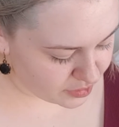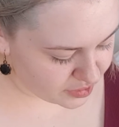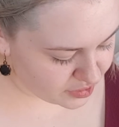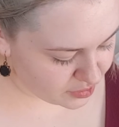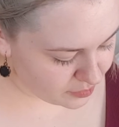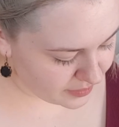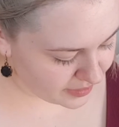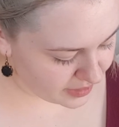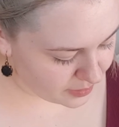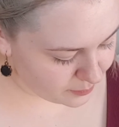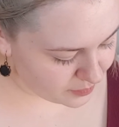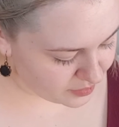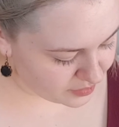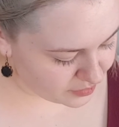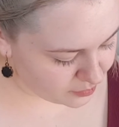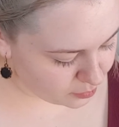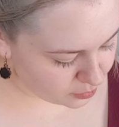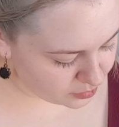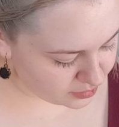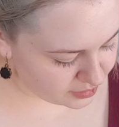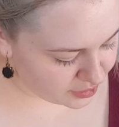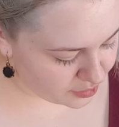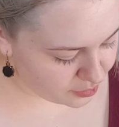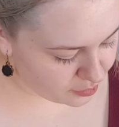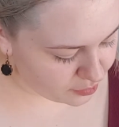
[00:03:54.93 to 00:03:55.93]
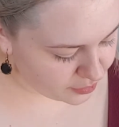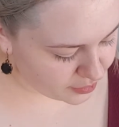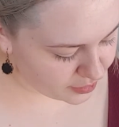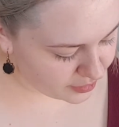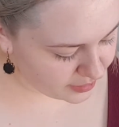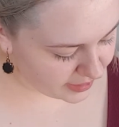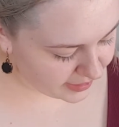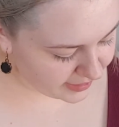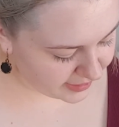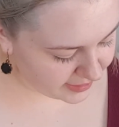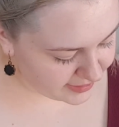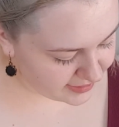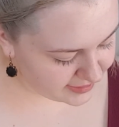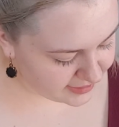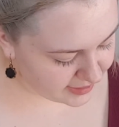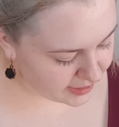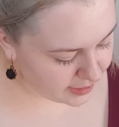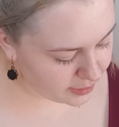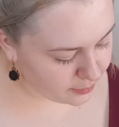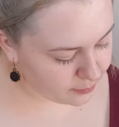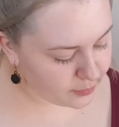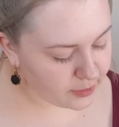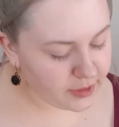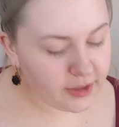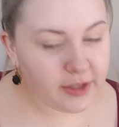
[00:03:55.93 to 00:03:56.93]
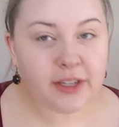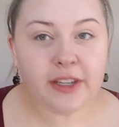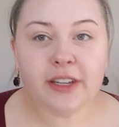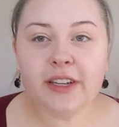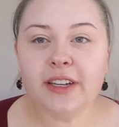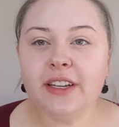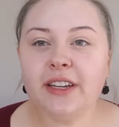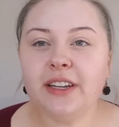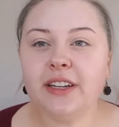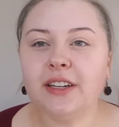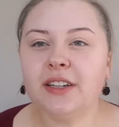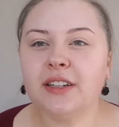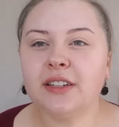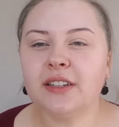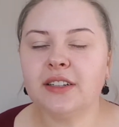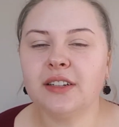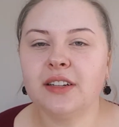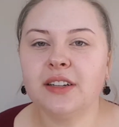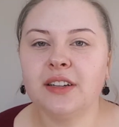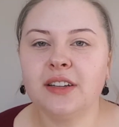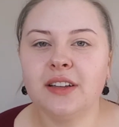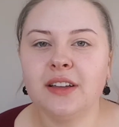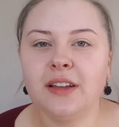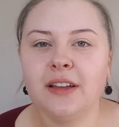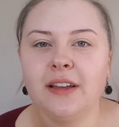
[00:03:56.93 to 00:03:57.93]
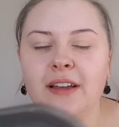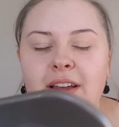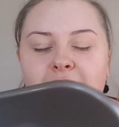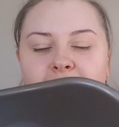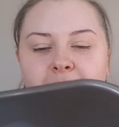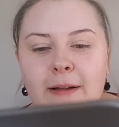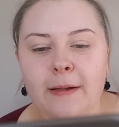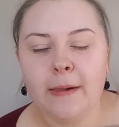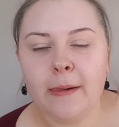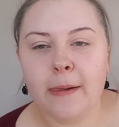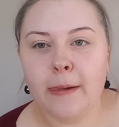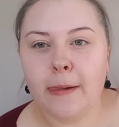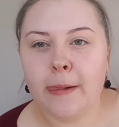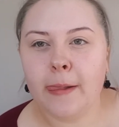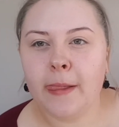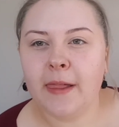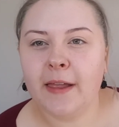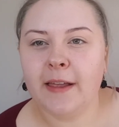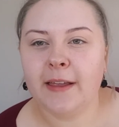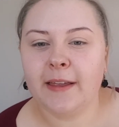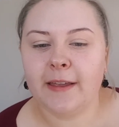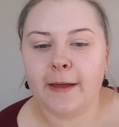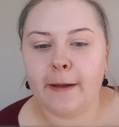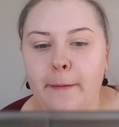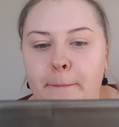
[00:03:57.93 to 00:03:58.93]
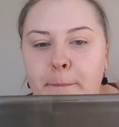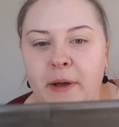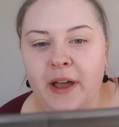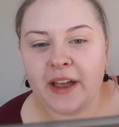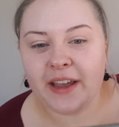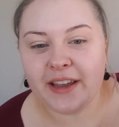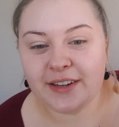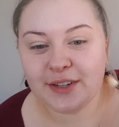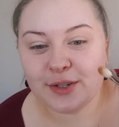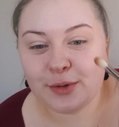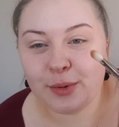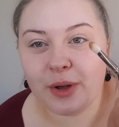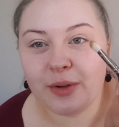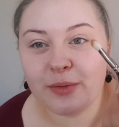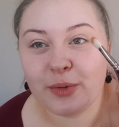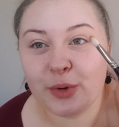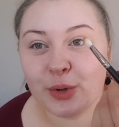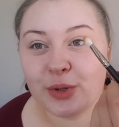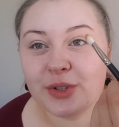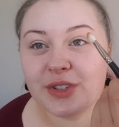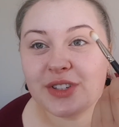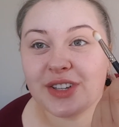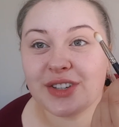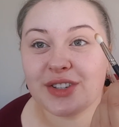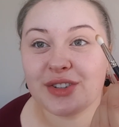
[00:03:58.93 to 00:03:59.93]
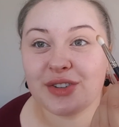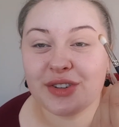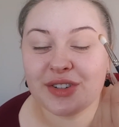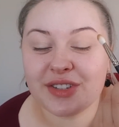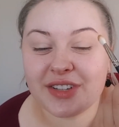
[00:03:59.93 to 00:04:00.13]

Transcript: just going in with Golden Ochre, like I said I would. Yeah, my 12-year-old sister